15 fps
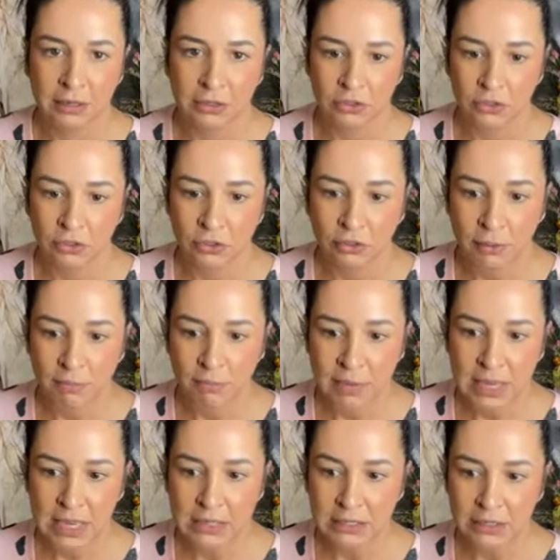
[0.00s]
to
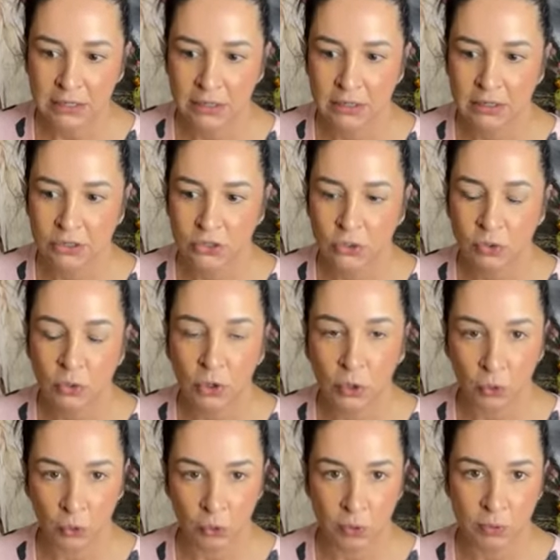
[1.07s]
commit to a
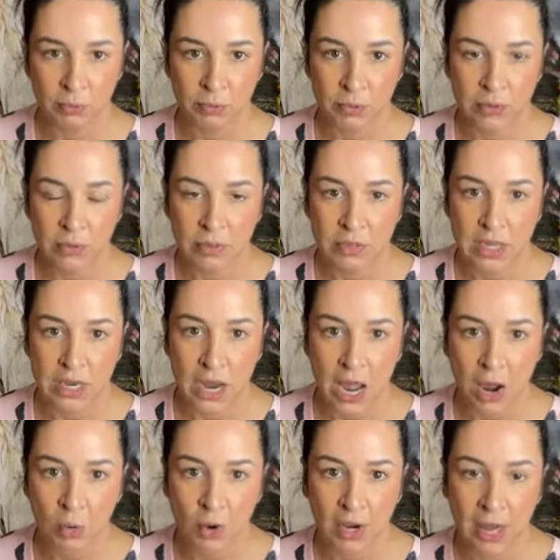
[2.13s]
group than
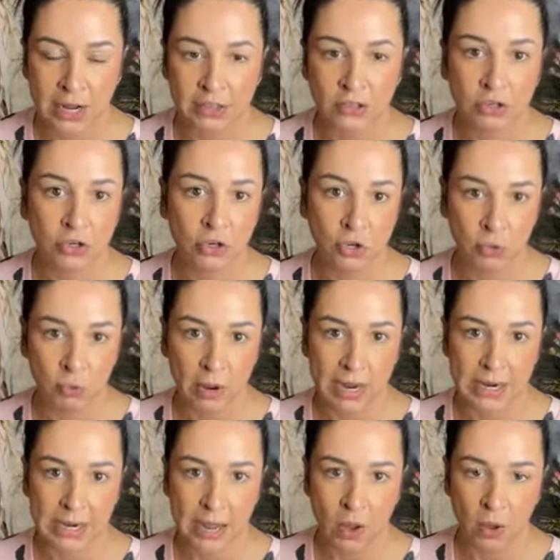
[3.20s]
I would like to do right
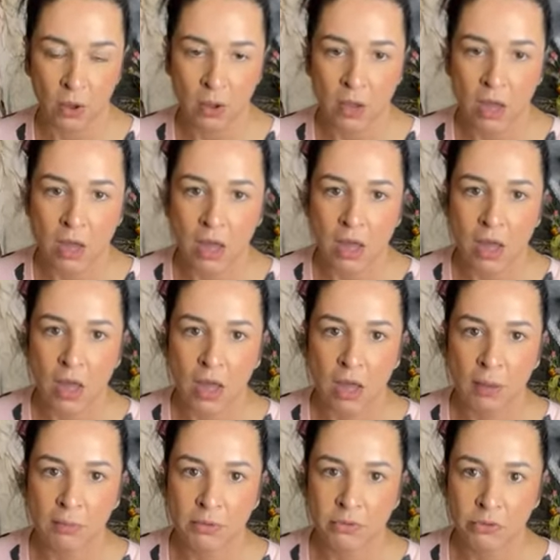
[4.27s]
now.
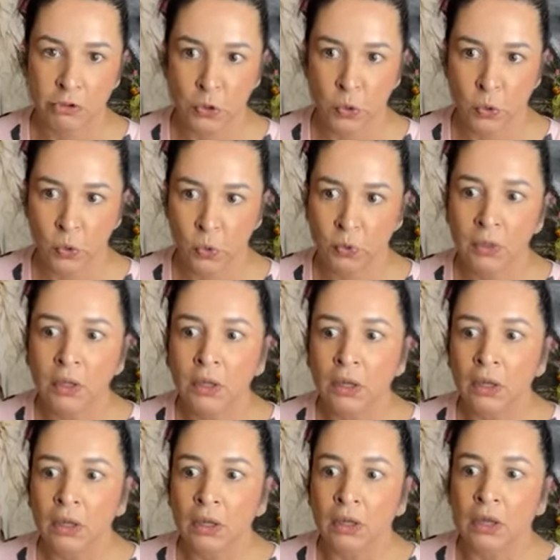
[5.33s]
So
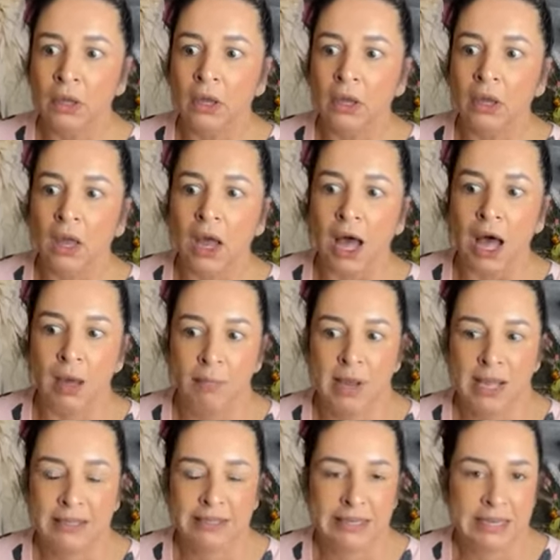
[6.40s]
I'm
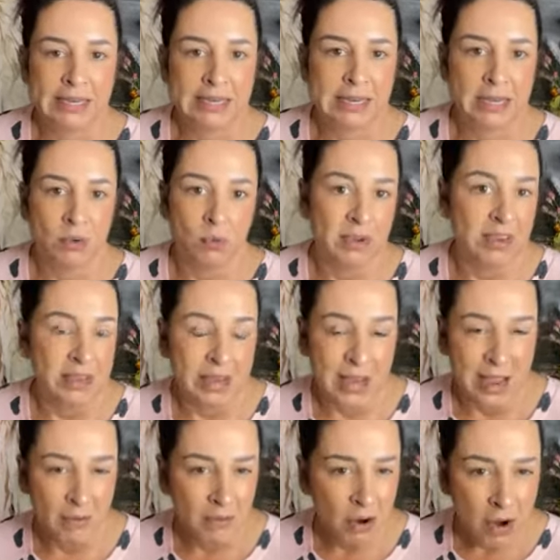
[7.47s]
not saying it will
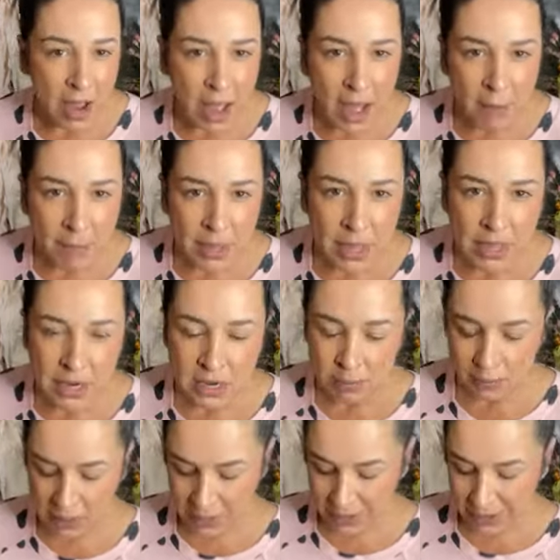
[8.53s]
never happen,
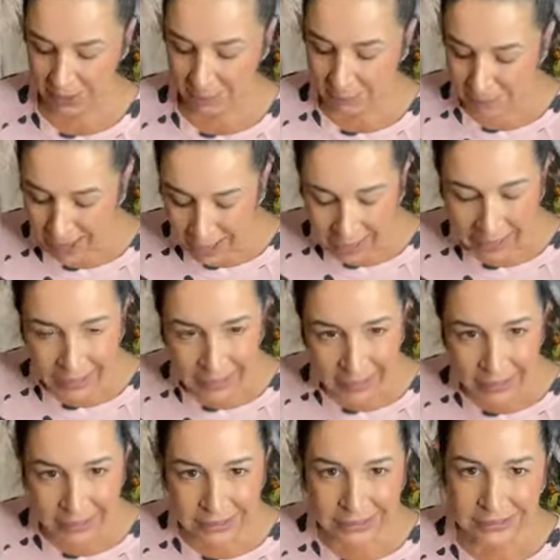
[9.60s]
but it
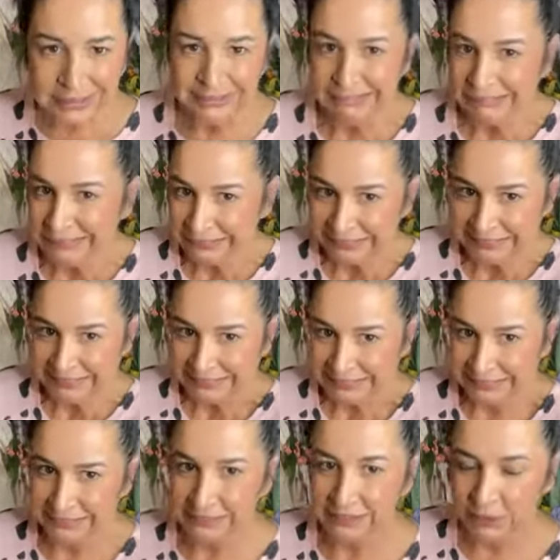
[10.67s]
might.
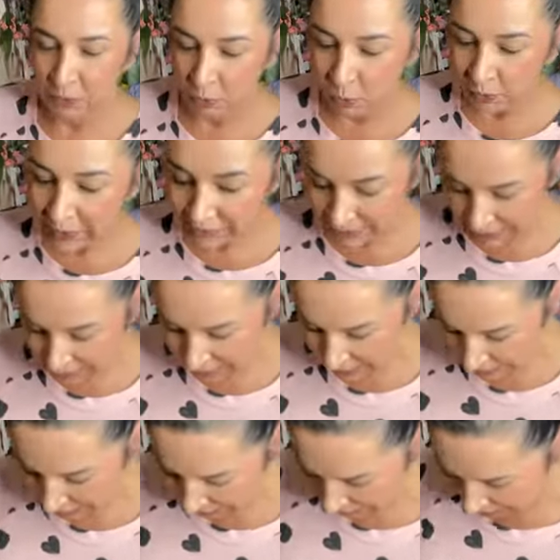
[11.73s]
We'll see.